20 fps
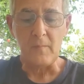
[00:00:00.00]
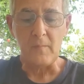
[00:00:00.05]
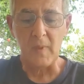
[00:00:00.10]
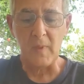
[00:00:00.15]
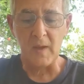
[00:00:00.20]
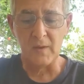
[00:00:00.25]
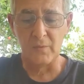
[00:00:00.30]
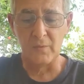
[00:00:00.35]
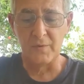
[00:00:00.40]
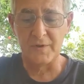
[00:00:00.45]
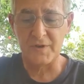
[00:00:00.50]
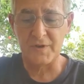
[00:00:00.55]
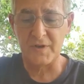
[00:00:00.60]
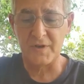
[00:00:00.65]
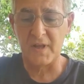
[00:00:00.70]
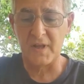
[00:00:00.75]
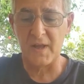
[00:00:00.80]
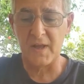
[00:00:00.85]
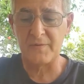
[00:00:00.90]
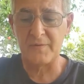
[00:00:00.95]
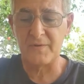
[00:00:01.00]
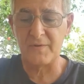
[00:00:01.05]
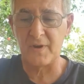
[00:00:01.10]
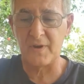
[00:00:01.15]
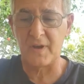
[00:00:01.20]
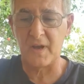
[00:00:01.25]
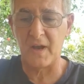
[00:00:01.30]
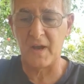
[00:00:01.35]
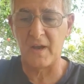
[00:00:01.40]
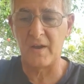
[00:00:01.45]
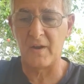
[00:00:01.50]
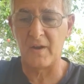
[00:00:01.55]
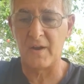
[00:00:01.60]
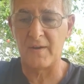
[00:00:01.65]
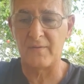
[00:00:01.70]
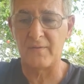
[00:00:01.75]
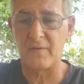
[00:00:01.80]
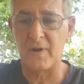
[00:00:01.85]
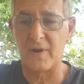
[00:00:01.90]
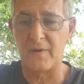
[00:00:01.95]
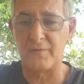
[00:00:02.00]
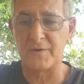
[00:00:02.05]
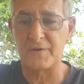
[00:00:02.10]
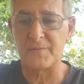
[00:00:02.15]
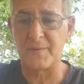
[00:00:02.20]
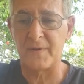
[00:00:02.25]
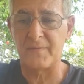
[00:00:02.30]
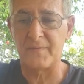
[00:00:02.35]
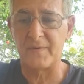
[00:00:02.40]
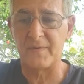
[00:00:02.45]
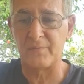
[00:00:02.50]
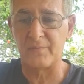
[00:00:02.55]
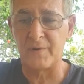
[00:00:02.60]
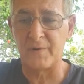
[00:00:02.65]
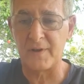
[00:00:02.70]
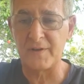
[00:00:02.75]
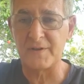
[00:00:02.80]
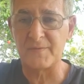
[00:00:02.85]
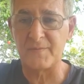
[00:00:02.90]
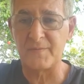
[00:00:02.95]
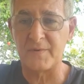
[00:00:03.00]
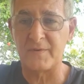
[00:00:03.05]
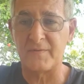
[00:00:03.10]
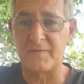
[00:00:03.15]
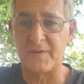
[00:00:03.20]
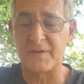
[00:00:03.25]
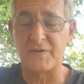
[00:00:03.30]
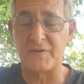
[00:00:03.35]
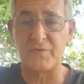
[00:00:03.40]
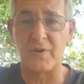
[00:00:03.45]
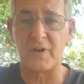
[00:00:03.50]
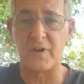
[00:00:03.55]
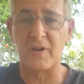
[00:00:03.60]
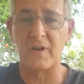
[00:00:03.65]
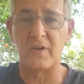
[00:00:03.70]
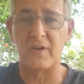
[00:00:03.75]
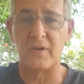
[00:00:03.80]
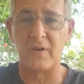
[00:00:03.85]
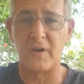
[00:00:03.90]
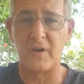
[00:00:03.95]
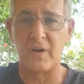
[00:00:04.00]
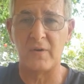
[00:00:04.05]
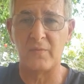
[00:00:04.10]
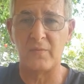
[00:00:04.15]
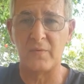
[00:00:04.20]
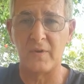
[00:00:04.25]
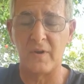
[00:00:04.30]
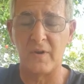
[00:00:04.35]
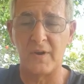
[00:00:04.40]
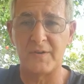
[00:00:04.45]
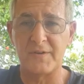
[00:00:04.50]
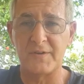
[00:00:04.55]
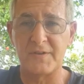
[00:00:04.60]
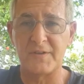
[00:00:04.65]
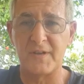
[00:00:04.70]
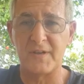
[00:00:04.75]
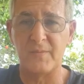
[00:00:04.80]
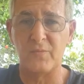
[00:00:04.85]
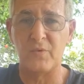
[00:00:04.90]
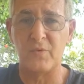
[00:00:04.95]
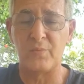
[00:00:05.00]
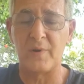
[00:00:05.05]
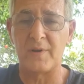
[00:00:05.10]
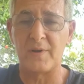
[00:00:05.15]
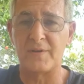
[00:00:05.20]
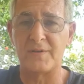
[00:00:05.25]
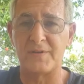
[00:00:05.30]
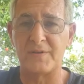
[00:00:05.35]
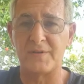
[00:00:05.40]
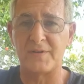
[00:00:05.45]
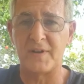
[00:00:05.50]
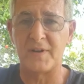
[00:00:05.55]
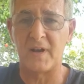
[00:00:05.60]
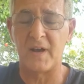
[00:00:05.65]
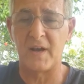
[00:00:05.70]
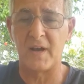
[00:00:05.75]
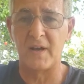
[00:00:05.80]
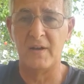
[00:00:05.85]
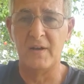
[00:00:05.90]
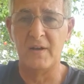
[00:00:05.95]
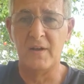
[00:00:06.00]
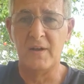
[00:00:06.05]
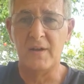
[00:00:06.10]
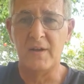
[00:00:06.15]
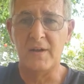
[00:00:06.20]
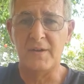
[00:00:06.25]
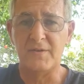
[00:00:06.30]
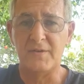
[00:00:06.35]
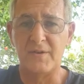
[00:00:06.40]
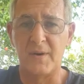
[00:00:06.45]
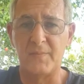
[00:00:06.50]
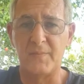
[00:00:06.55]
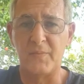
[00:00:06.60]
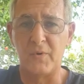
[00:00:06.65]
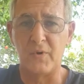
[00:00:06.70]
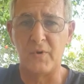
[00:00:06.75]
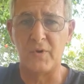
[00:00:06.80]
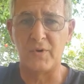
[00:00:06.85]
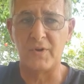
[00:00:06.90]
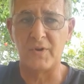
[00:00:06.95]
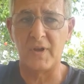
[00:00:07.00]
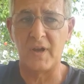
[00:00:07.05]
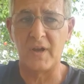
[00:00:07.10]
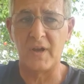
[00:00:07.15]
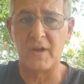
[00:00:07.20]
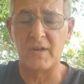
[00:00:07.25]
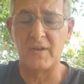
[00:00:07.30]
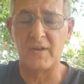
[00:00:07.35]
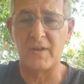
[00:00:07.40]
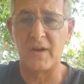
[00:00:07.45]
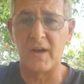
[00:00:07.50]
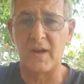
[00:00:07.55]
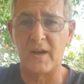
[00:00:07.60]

And I want to share that with you, okay? I have great respect for the brothers, but if they're struggling, I would like to see more brothers jump on and